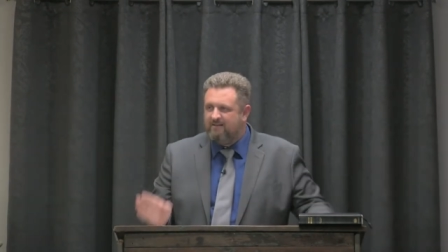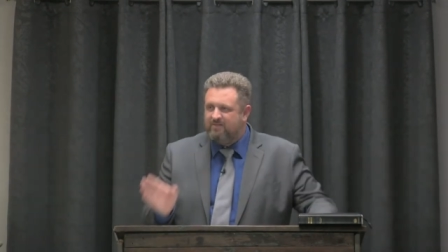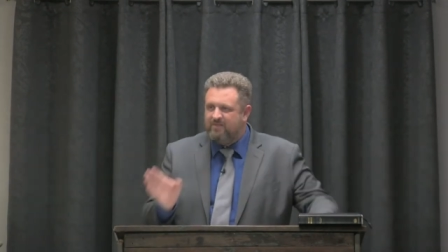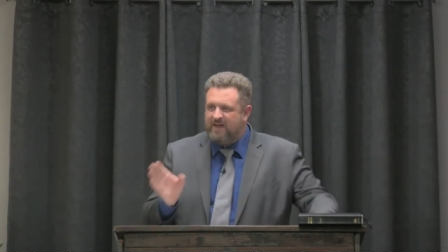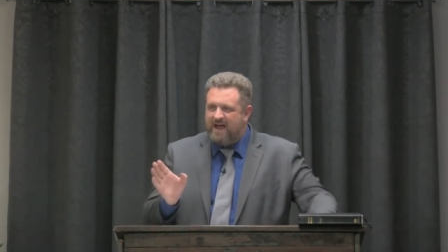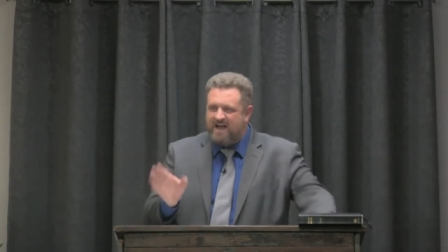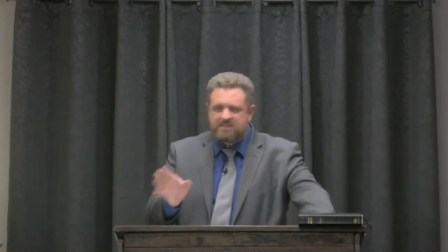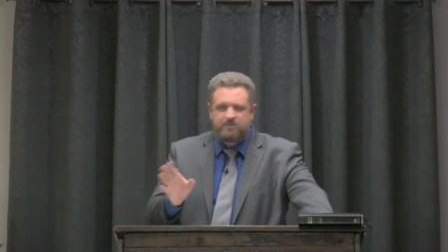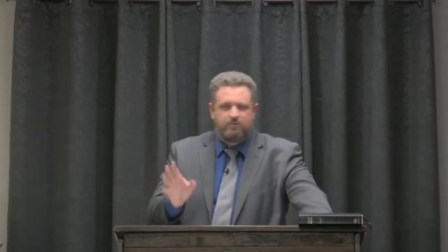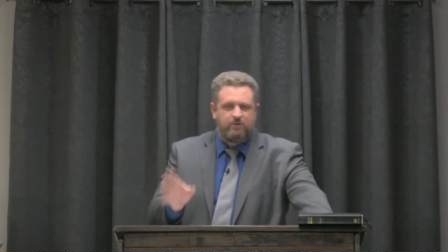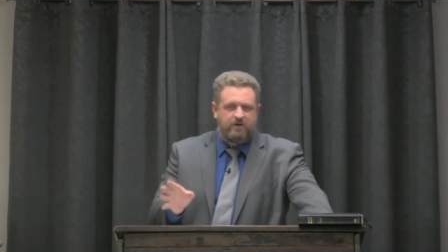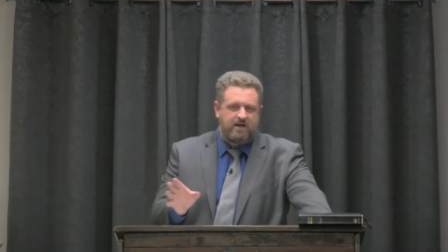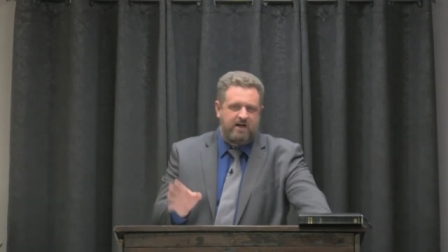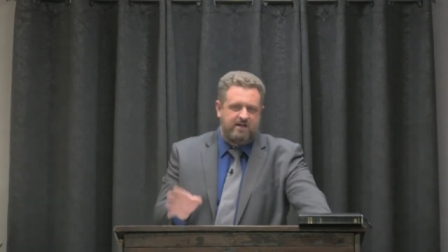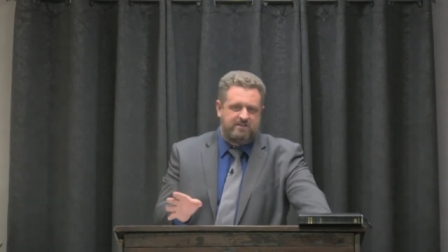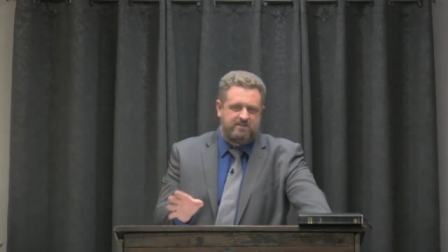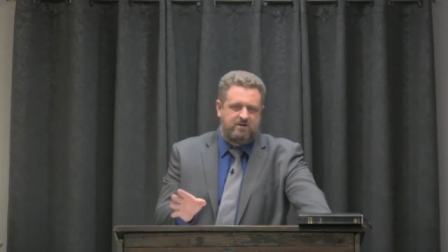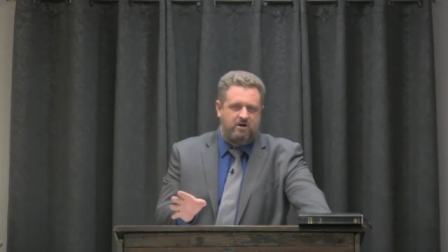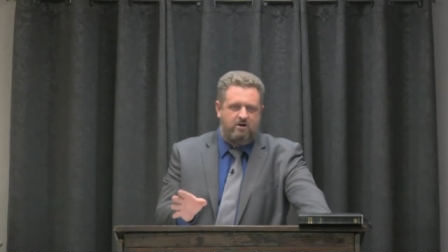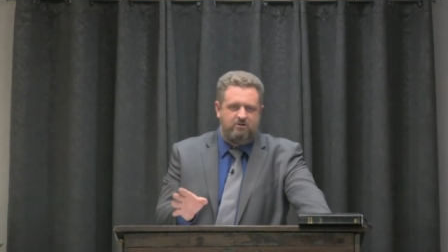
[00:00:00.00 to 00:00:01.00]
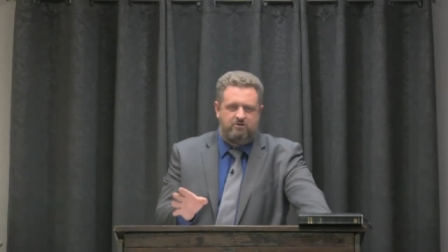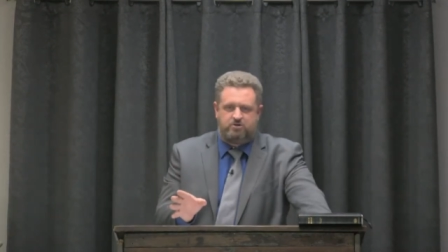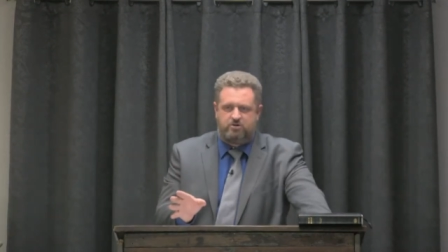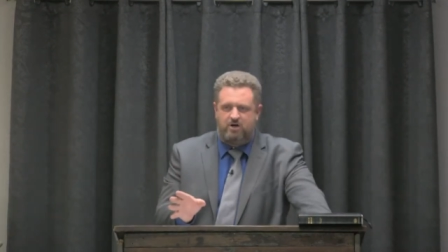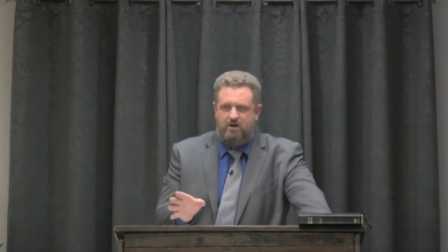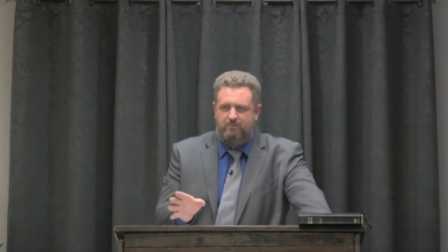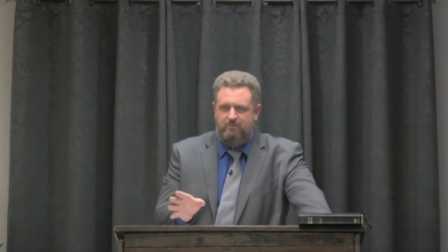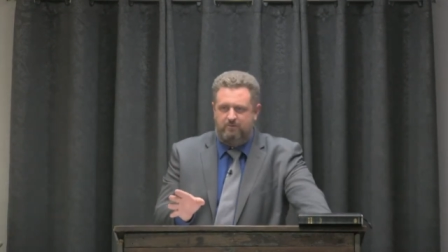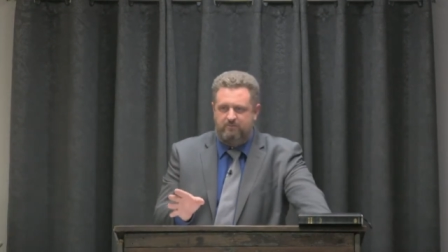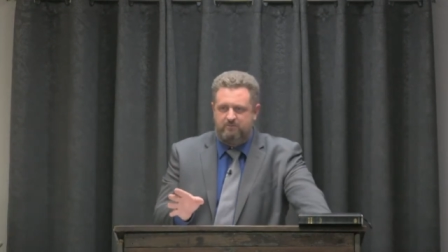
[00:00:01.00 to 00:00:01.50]
That's what got Saul in
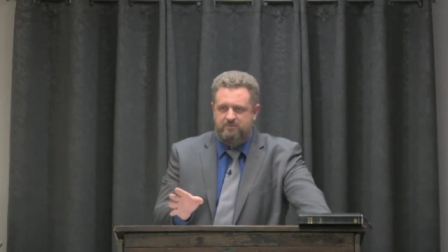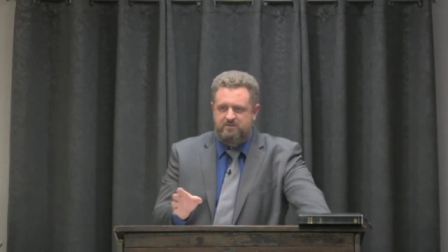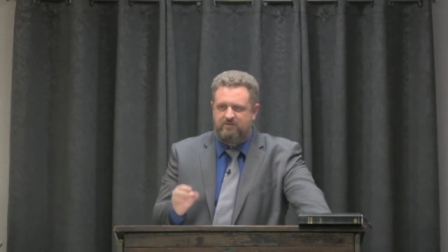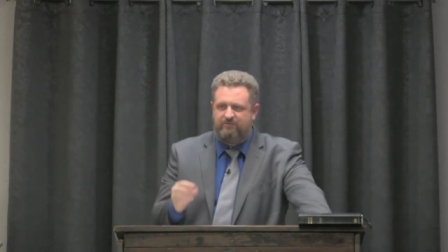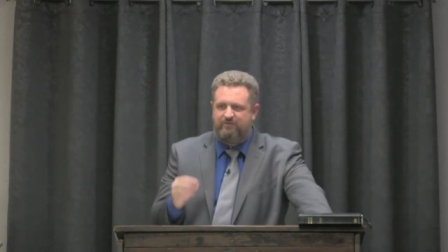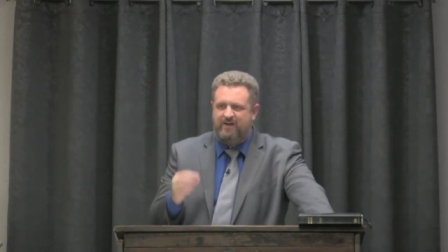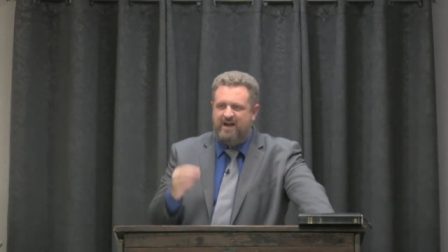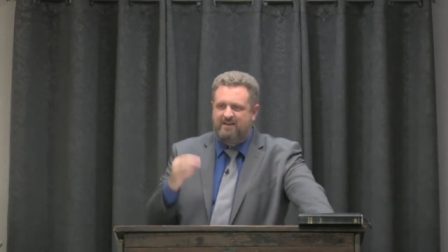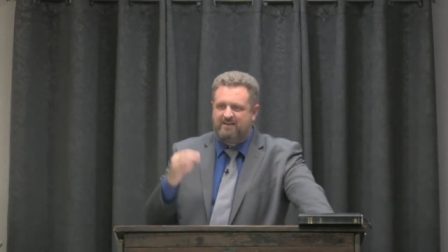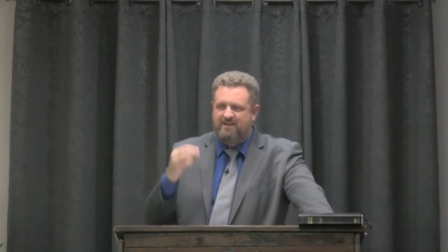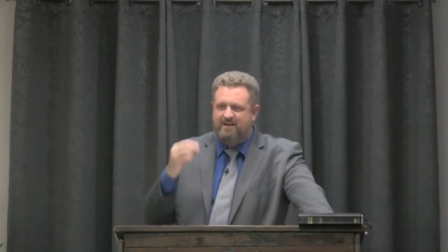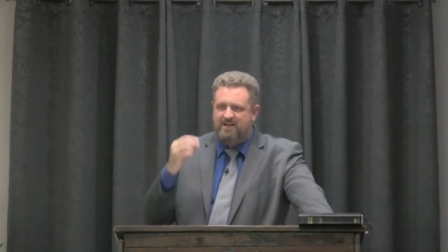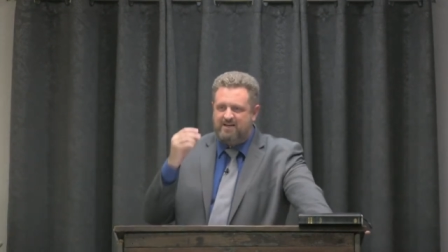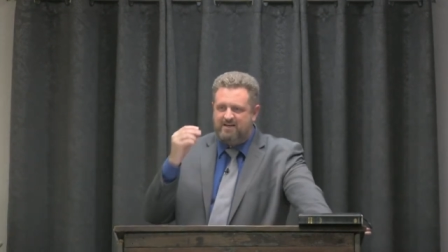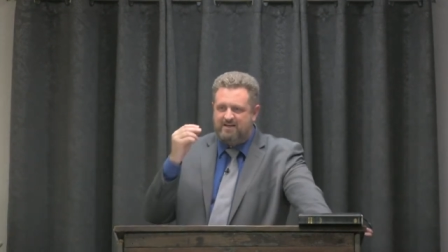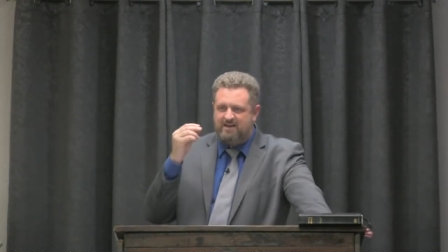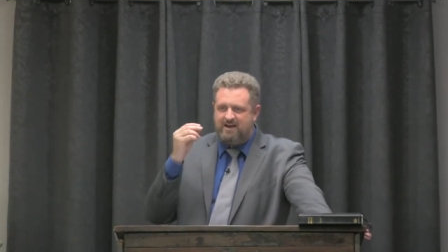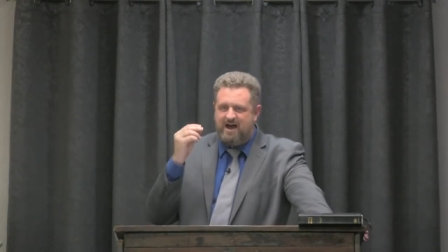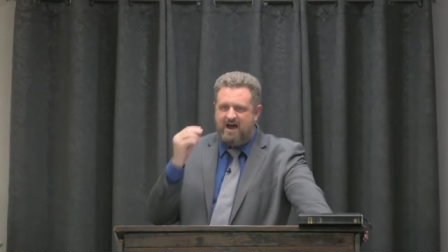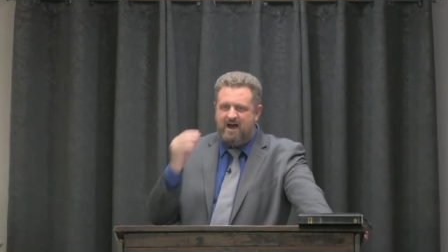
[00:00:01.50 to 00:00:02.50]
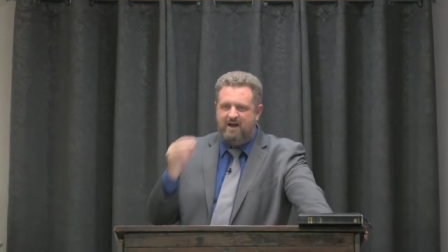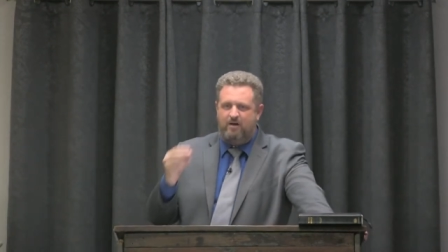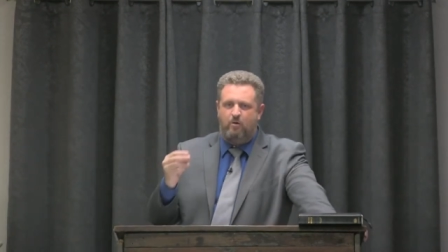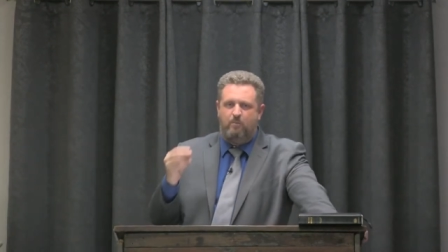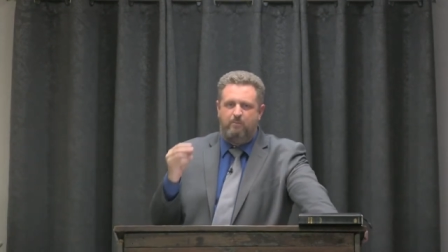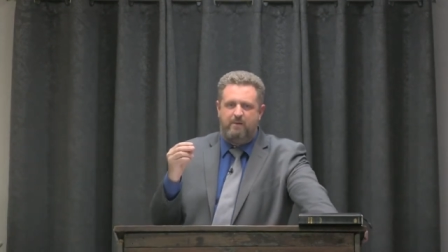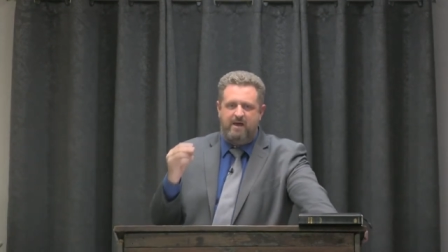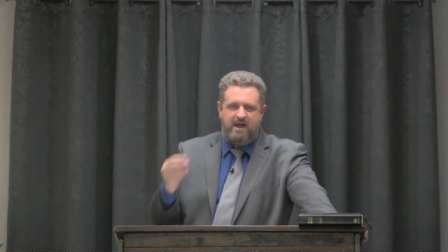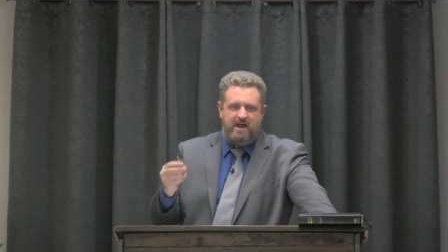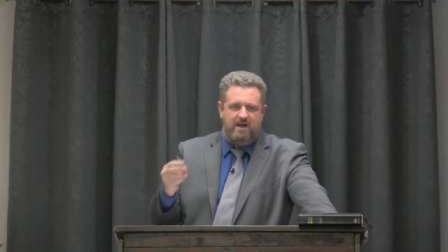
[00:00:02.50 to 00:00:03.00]
trouble, was the fact that he did not
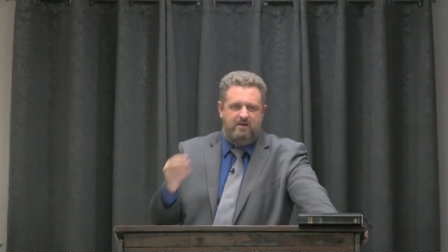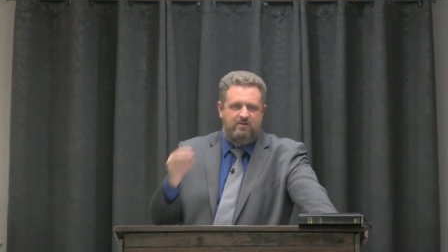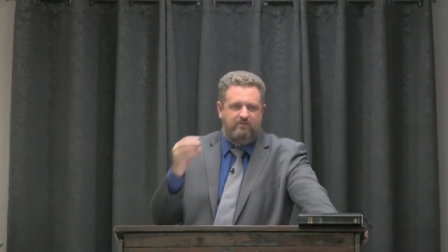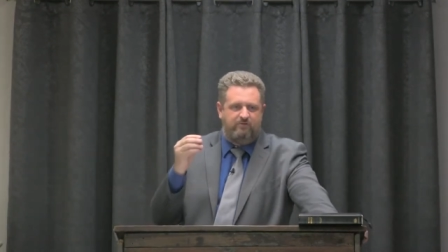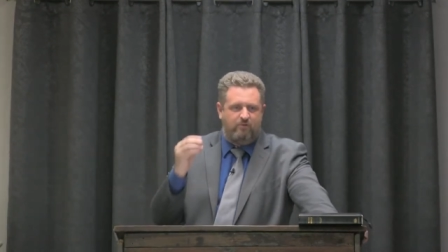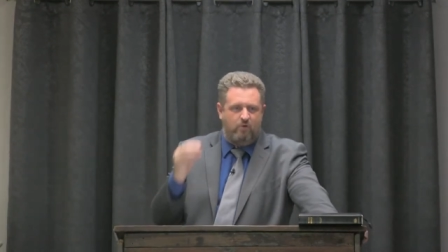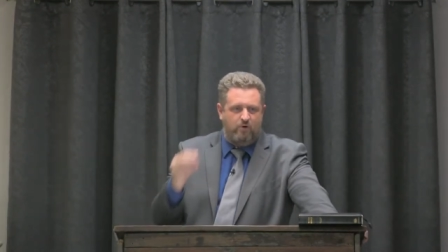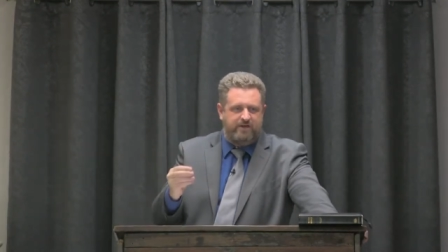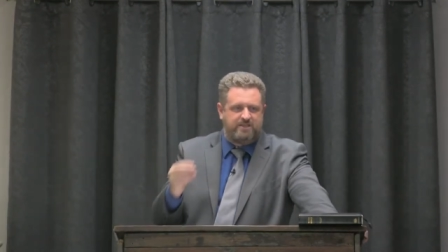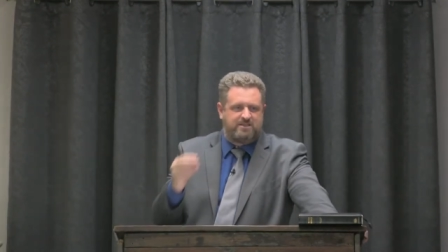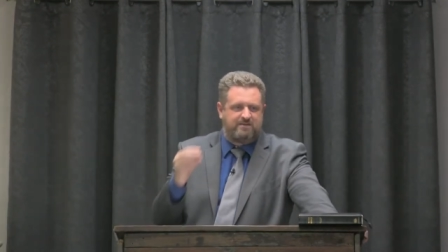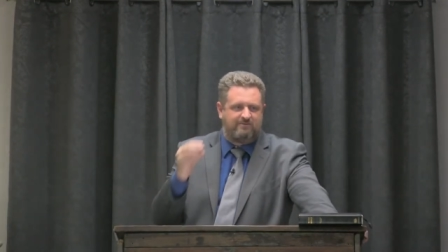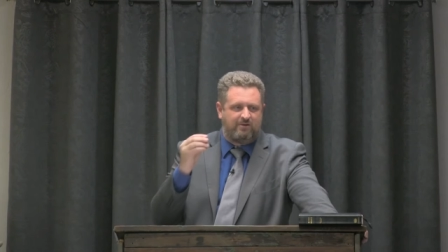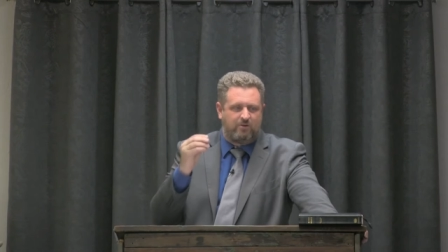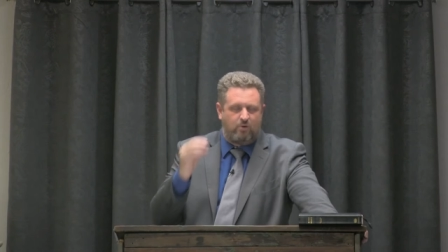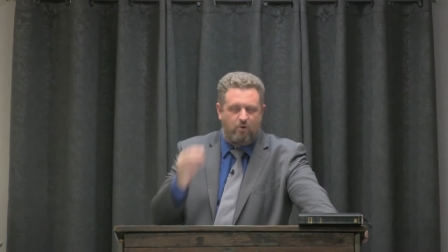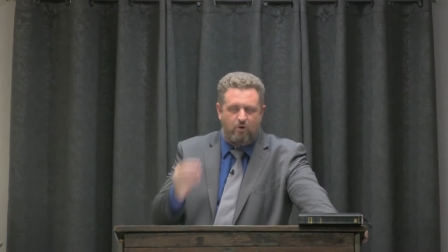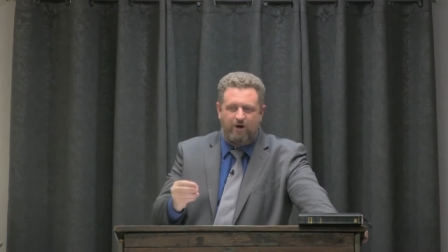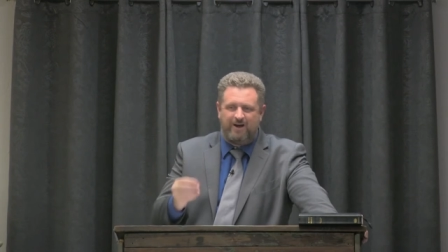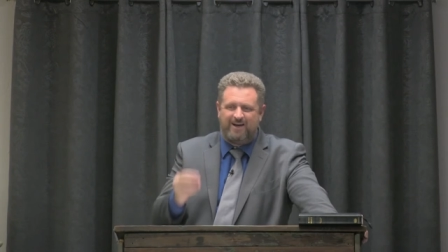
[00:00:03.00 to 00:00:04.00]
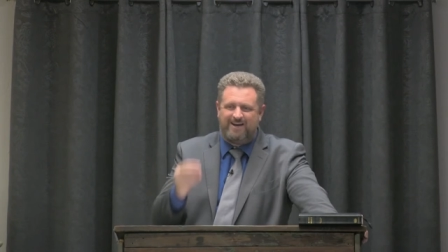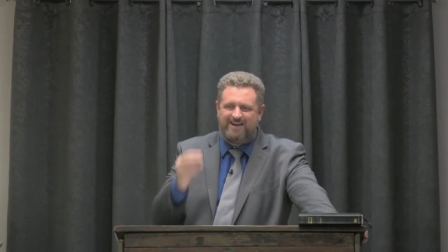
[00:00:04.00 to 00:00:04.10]
obey the voice of the Lord.